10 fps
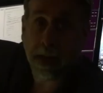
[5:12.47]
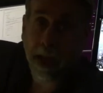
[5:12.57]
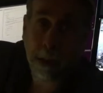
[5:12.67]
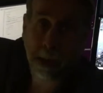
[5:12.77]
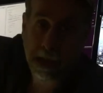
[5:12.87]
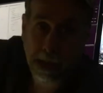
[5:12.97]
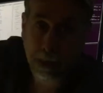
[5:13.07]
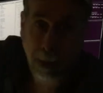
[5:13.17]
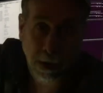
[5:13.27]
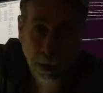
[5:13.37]
make the game get to the
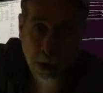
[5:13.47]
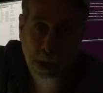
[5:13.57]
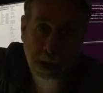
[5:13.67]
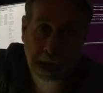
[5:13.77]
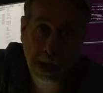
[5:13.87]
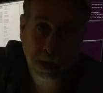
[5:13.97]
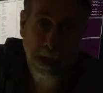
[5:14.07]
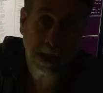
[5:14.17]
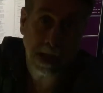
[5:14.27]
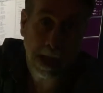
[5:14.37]
point in the rules that you're
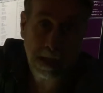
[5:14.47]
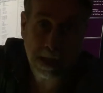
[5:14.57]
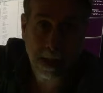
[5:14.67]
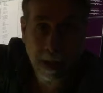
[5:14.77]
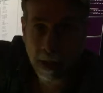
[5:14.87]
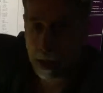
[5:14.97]
trying to test.